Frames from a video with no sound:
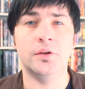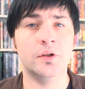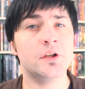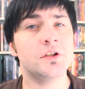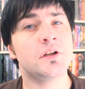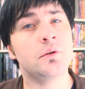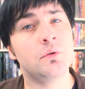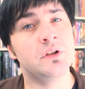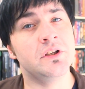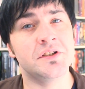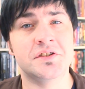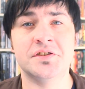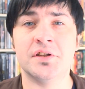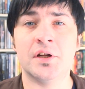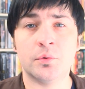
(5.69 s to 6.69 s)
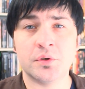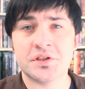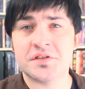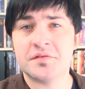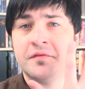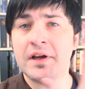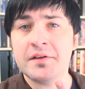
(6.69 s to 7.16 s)
Not only is it
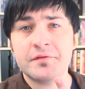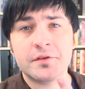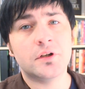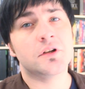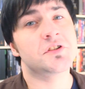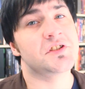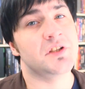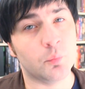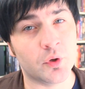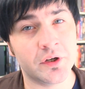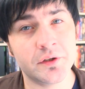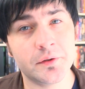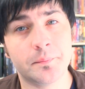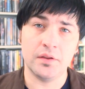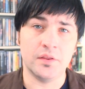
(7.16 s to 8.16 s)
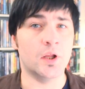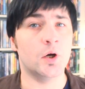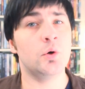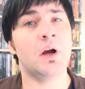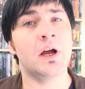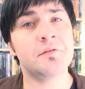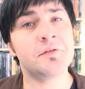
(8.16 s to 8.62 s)
always 5 o'clock somewhere,
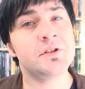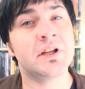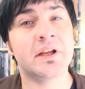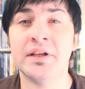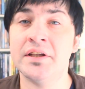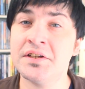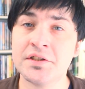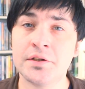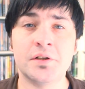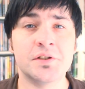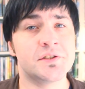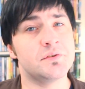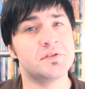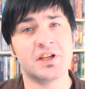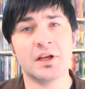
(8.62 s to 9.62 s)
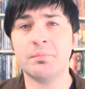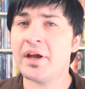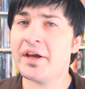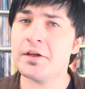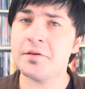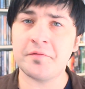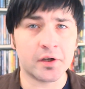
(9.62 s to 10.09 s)
no, every day is also some
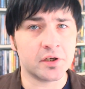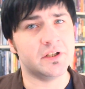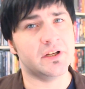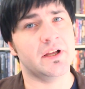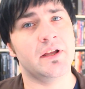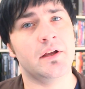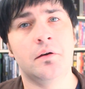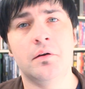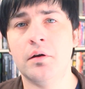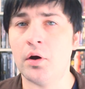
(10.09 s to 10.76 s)
kind of holiday,